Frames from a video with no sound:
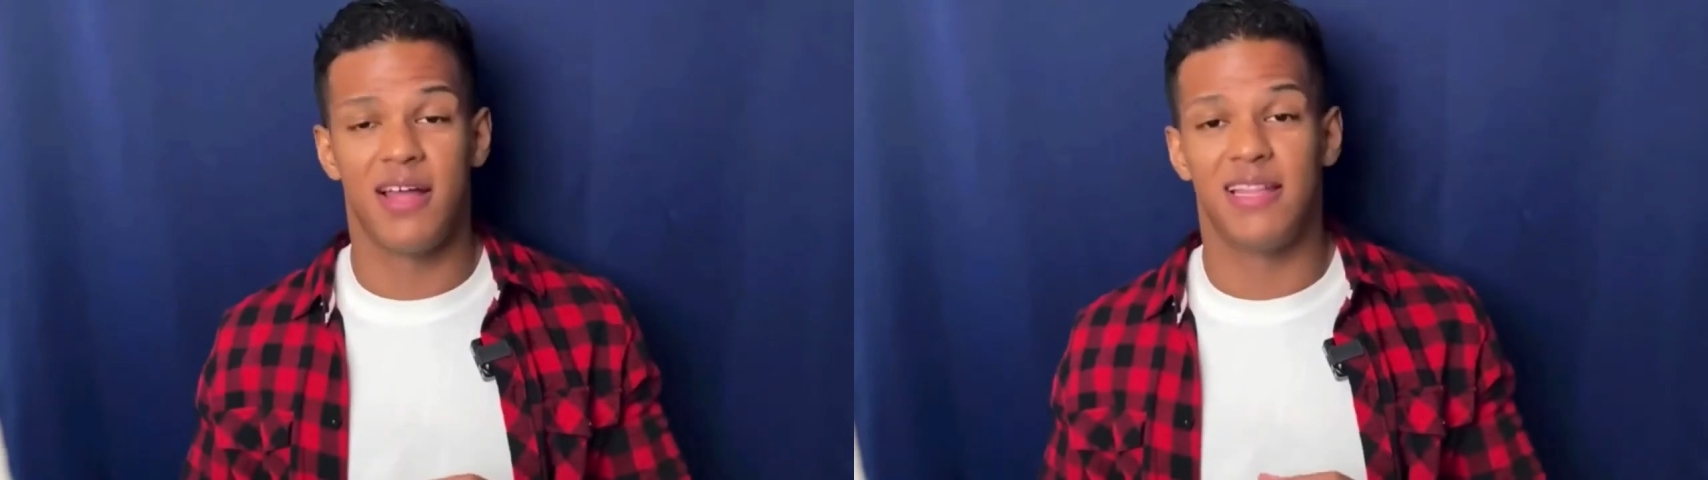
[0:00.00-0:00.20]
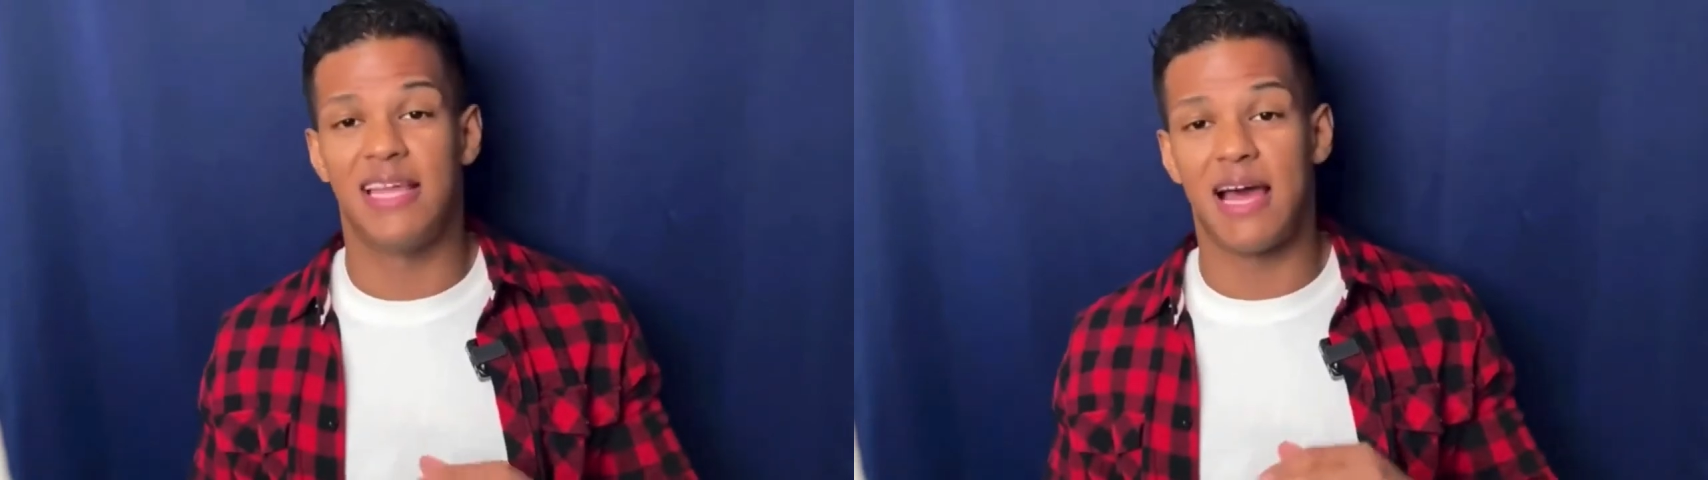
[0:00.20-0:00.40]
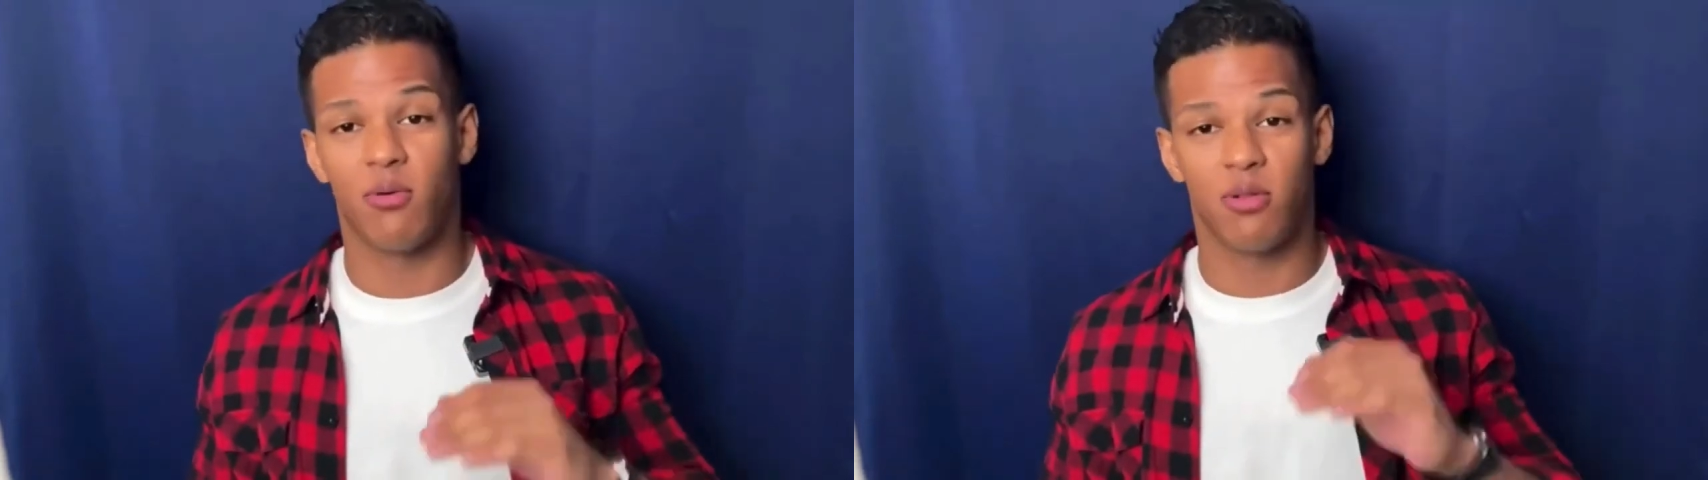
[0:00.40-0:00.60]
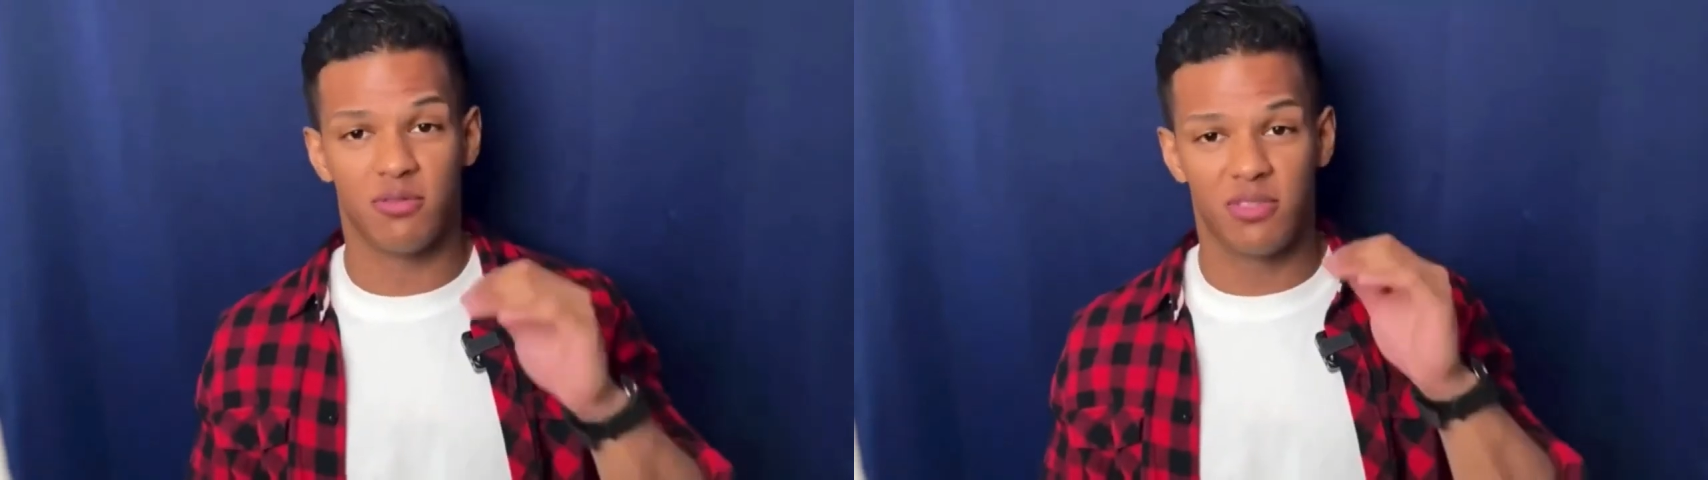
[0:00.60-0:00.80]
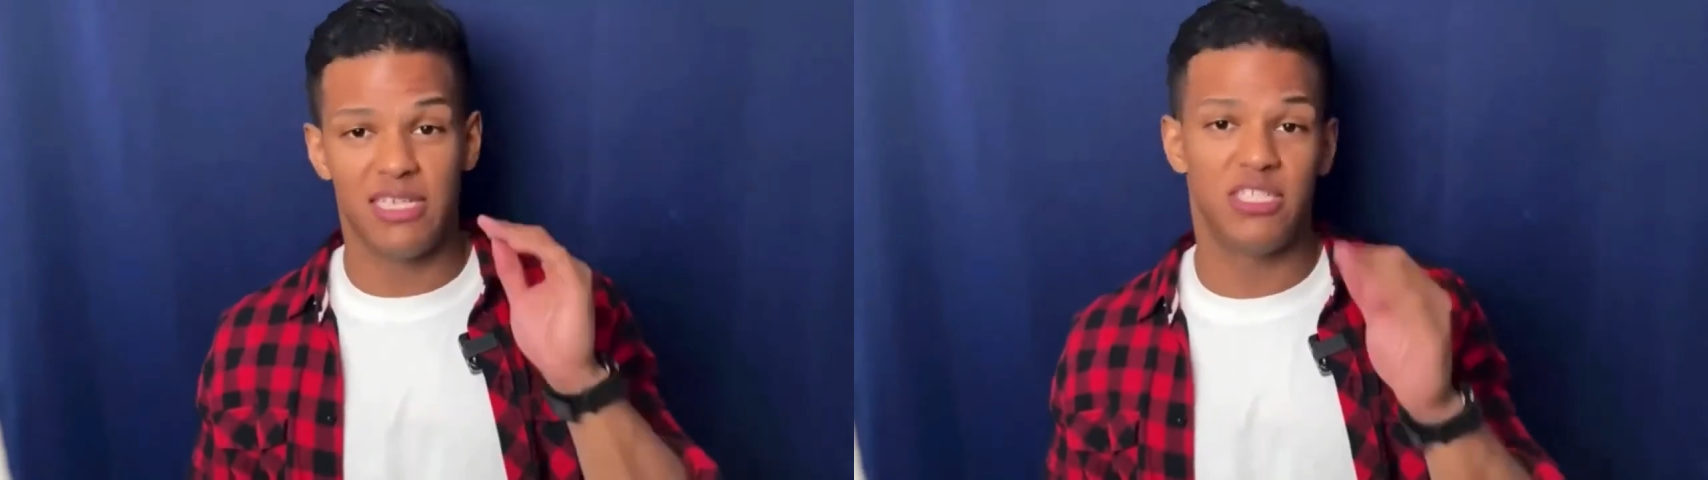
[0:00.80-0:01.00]
that will
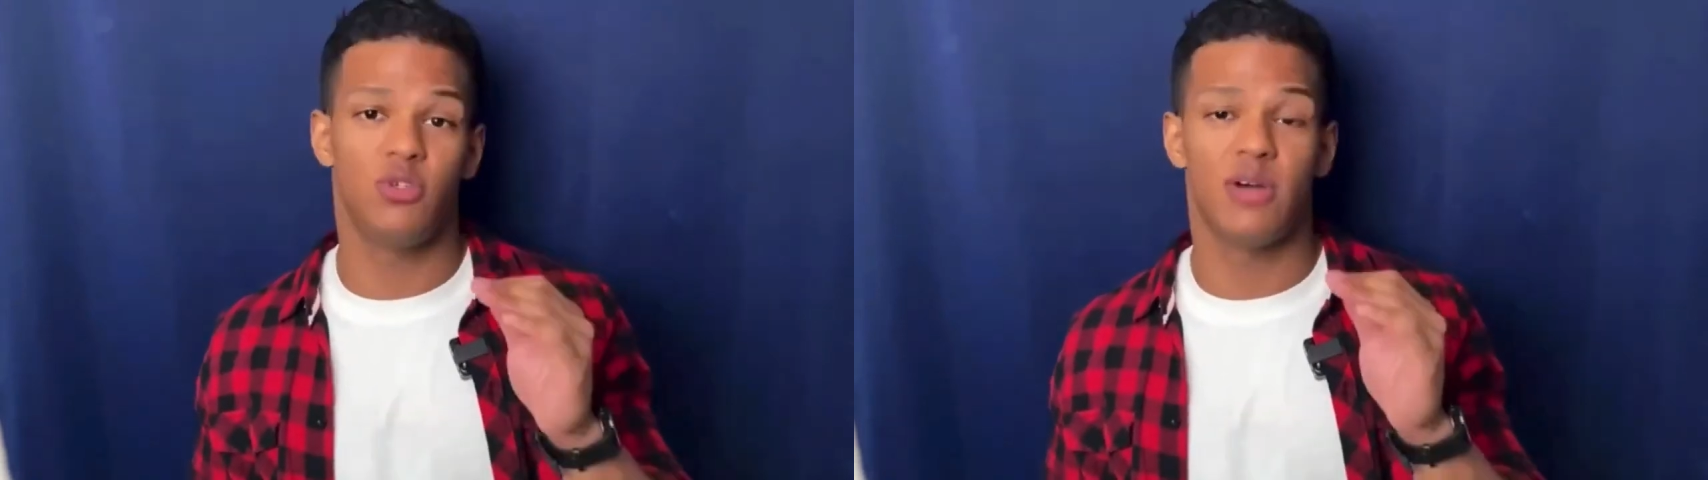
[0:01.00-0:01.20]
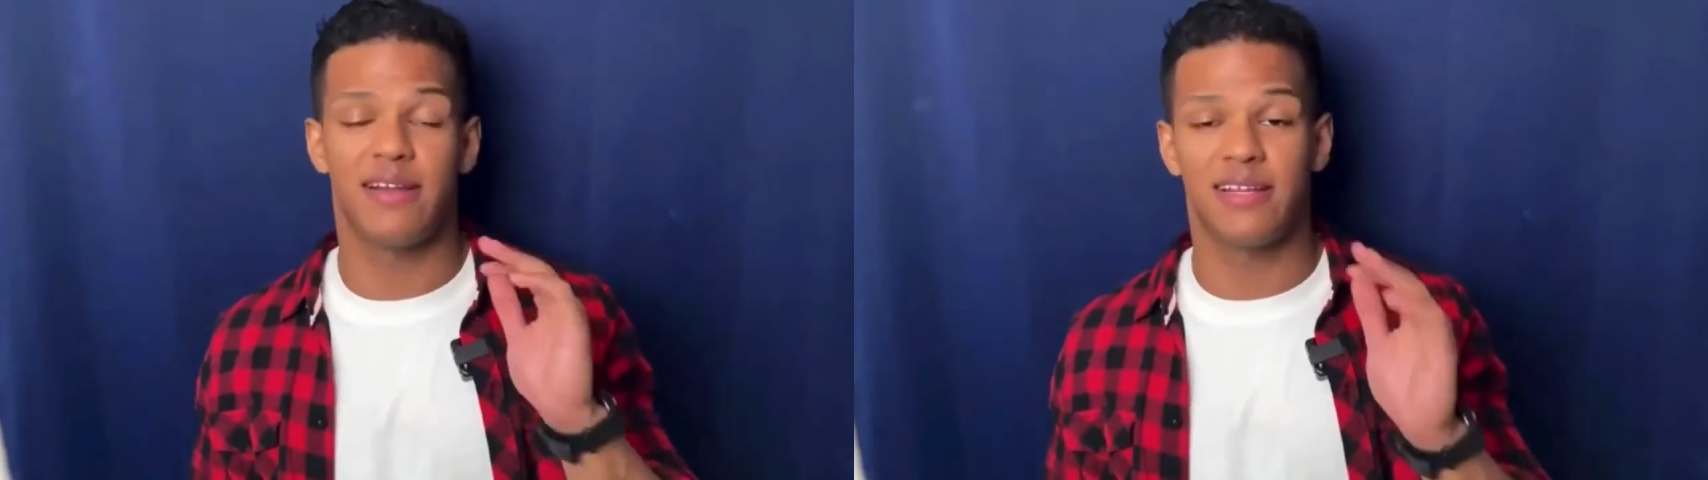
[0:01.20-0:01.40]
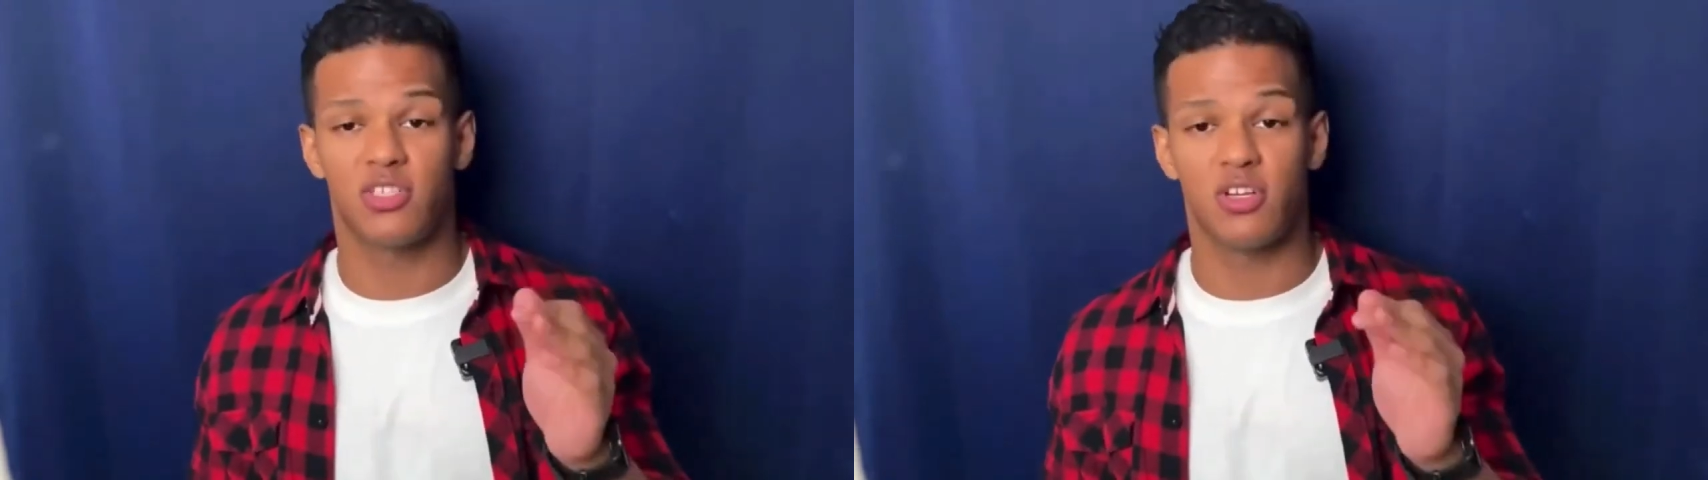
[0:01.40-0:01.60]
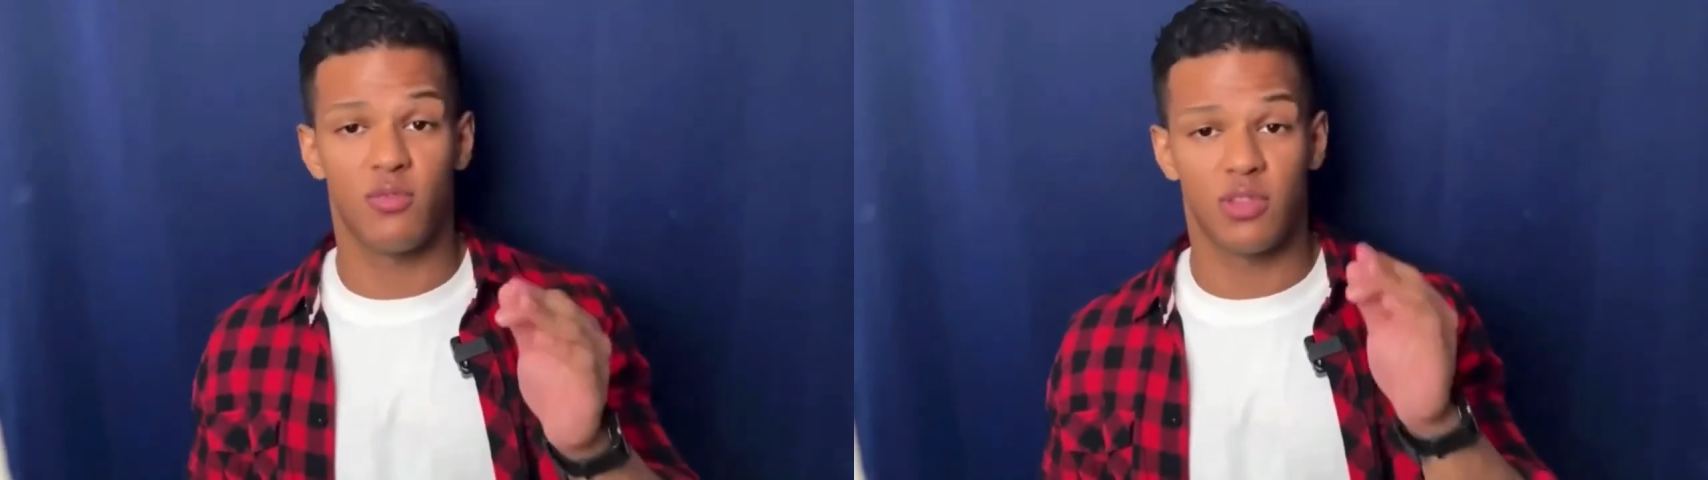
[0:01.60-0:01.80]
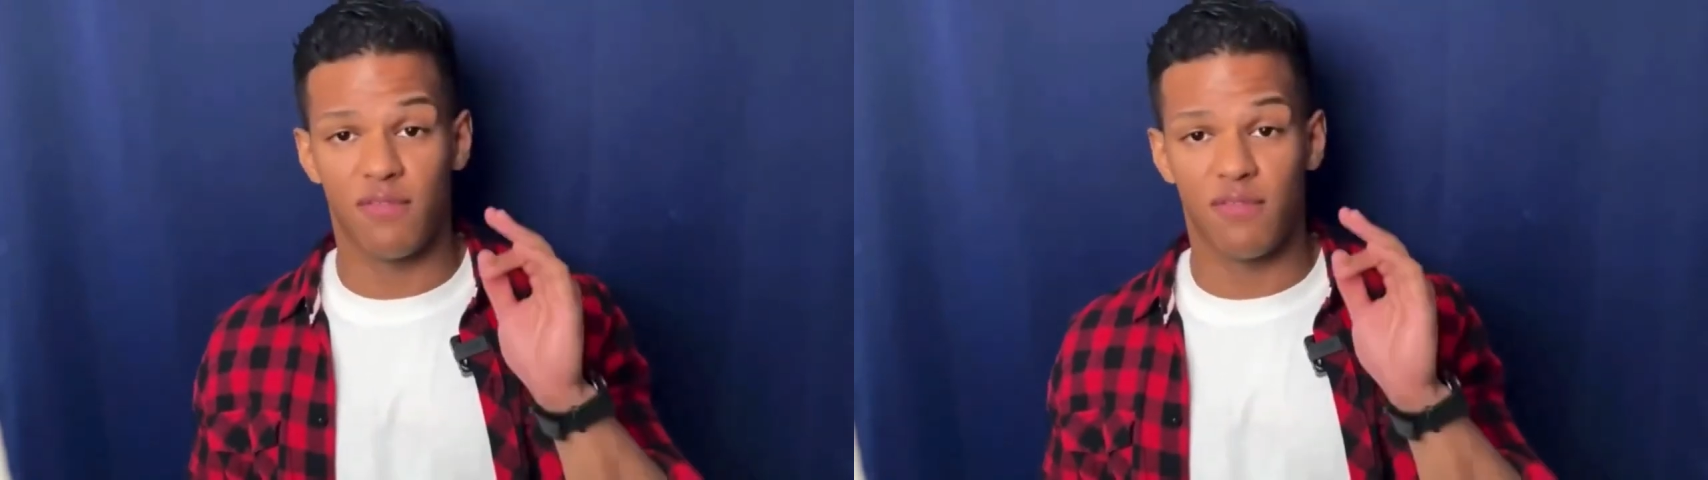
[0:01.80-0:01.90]
teach you how to get started with